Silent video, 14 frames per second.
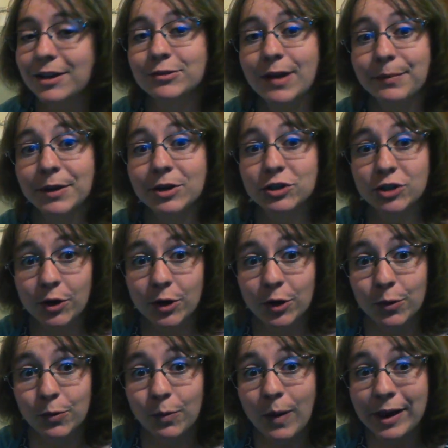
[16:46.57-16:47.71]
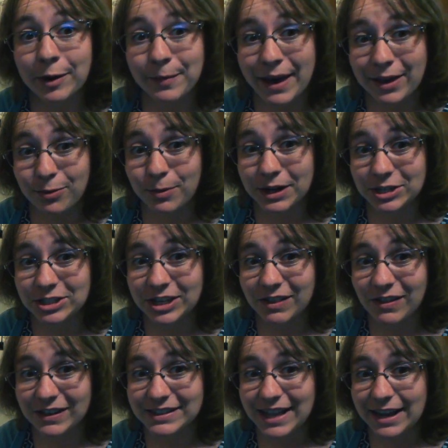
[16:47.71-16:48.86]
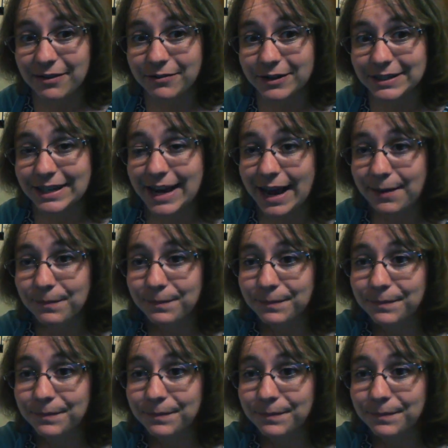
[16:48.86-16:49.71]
So I'm going to show you what your math worksheet looks like for today.